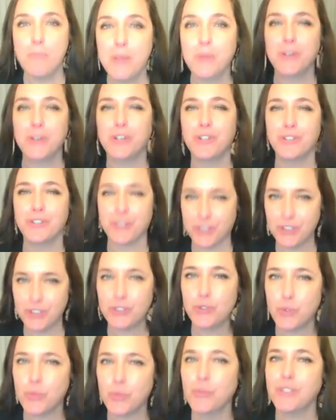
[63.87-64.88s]

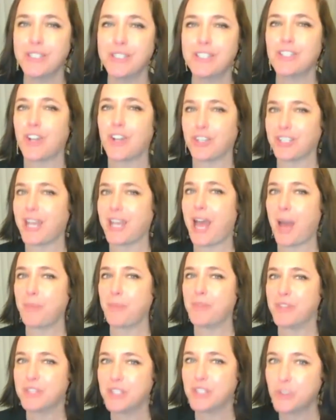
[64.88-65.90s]
miracles truly start to
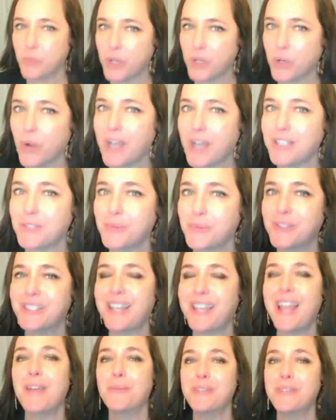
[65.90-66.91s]
happen. This is what Christ was
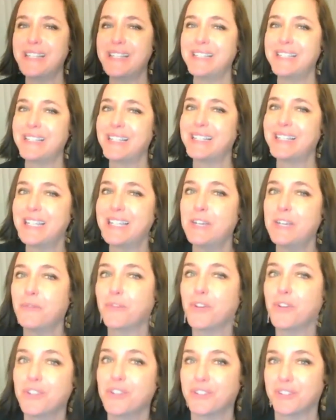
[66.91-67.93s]
saying when he said, seek
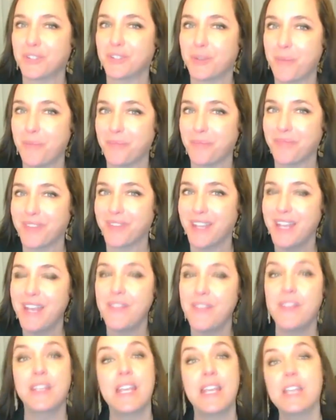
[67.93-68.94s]
first
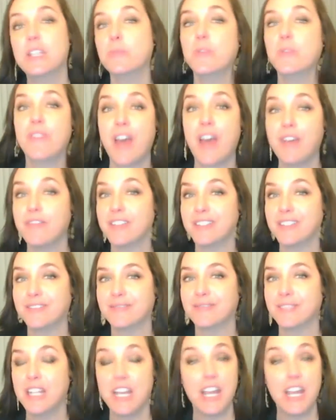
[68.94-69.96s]
the kingdom of
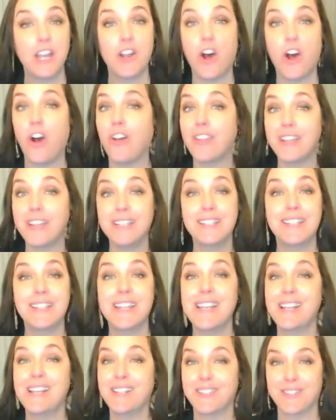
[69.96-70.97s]
heaven, and all these
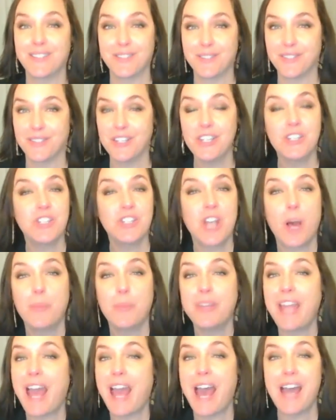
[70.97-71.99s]
things
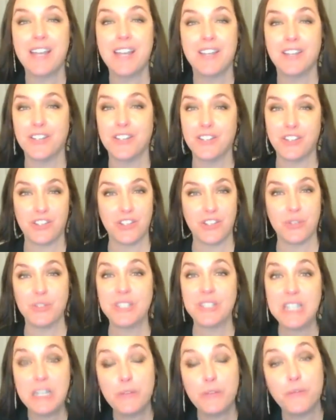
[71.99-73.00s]
shall be added unto you.
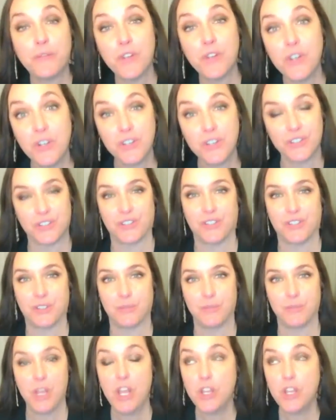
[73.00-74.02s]
Seek
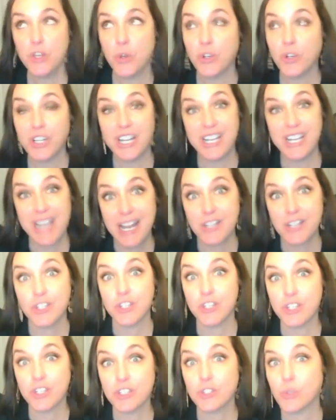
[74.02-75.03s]
first your
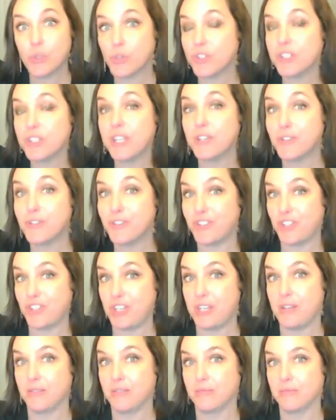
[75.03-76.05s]
connection to source
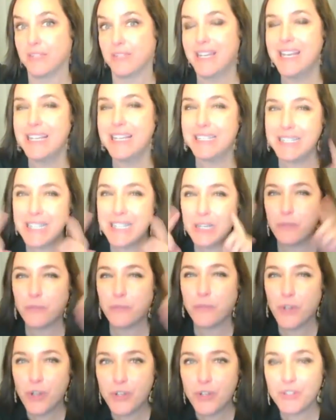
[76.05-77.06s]
energy. Seek
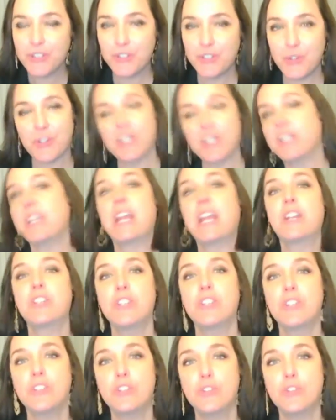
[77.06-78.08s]
first your
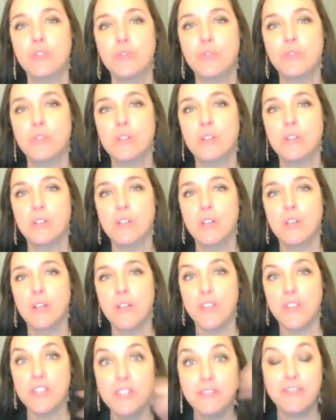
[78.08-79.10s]
connection to
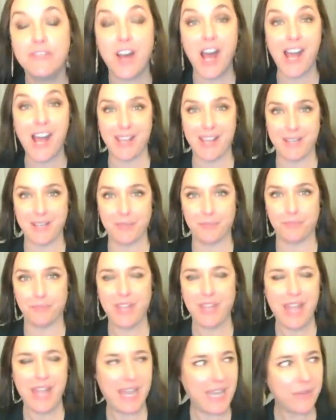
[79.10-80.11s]
the divine,
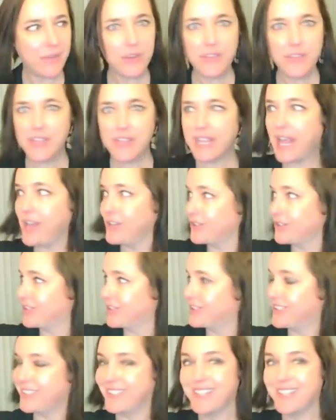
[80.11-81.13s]
and everything
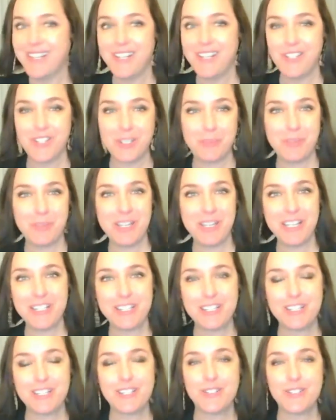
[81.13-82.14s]
else just
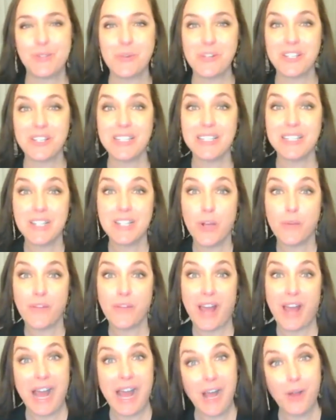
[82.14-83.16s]
begins to sort
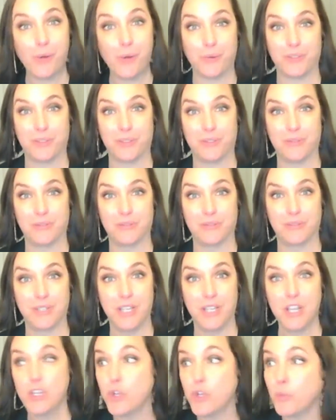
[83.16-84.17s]
itself out.
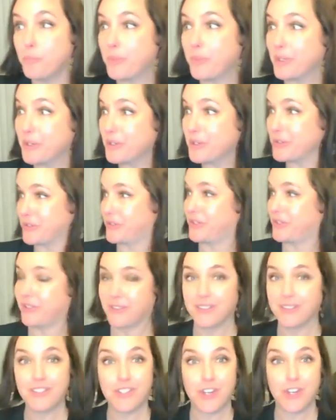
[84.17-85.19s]
Your
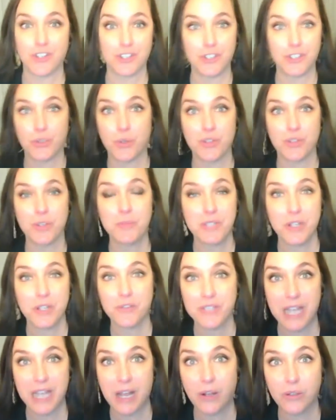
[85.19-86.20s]
bills start to sort
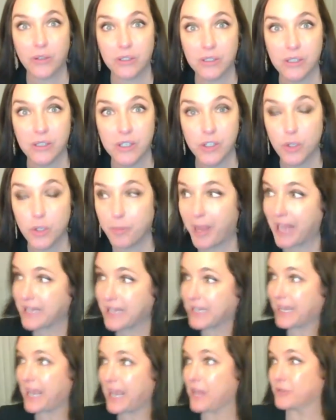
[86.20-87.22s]
themselves out. Your
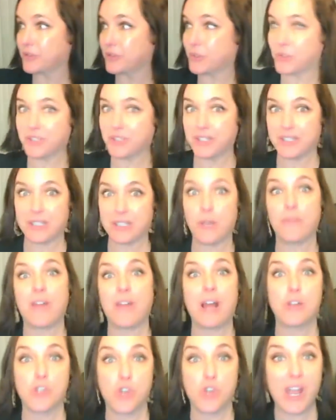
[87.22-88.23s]
bank account sorts itself
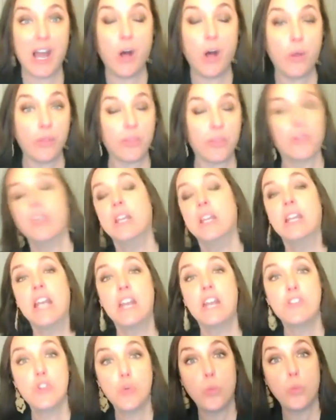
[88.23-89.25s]
out. Your health
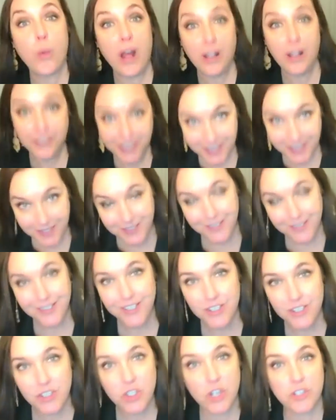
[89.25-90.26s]
and your wellness
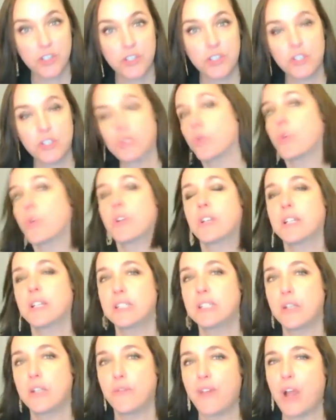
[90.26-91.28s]
starts to sort
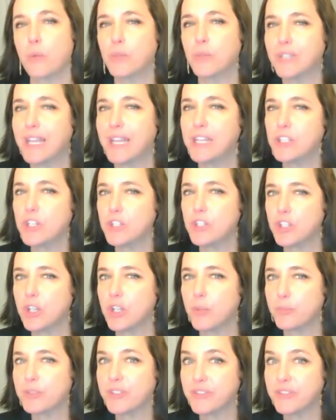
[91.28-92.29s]
itself out.
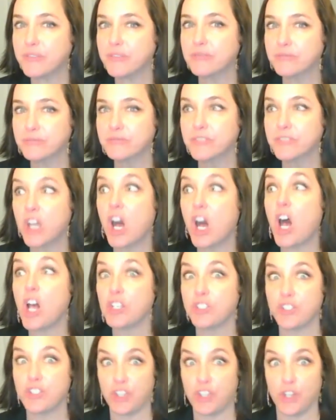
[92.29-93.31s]
Relationships
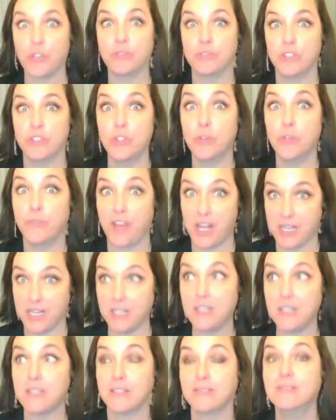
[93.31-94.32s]
also, you'll
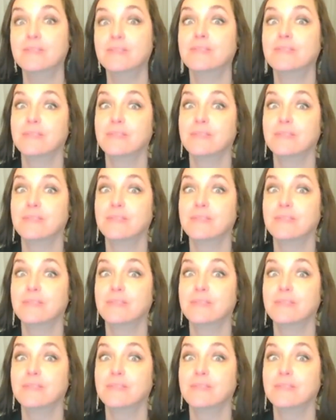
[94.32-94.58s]
find,